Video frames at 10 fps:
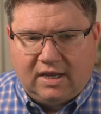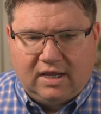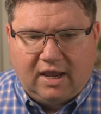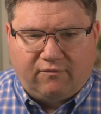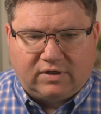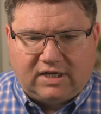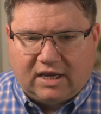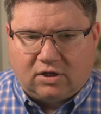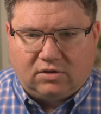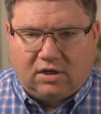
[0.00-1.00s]
If we
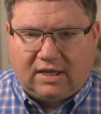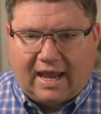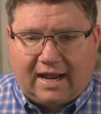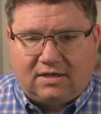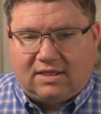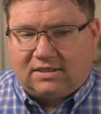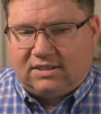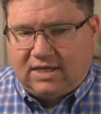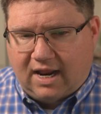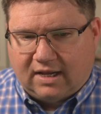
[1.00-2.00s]
take a look at the
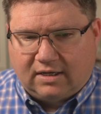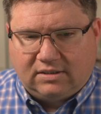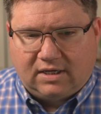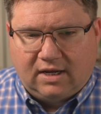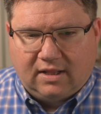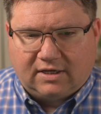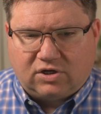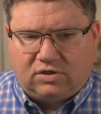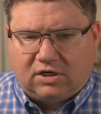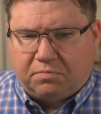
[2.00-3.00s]
settings, let's
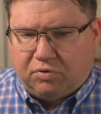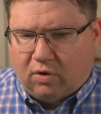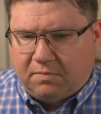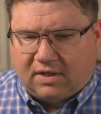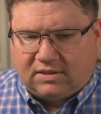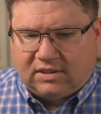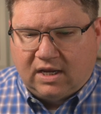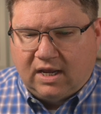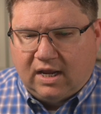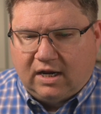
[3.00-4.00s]
go to deployments.
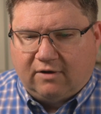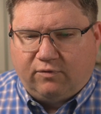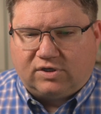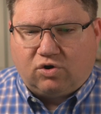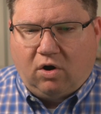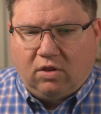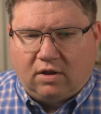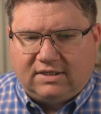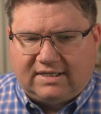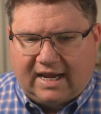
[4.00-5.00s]
And if we scroll
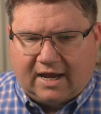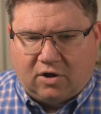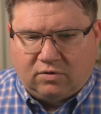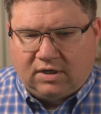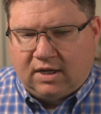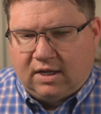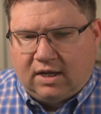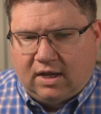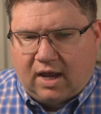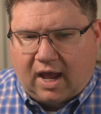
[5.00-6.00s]
on down,
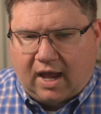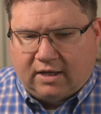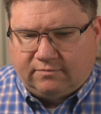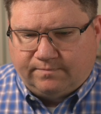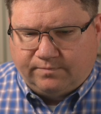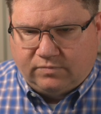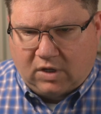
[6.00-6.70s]
no,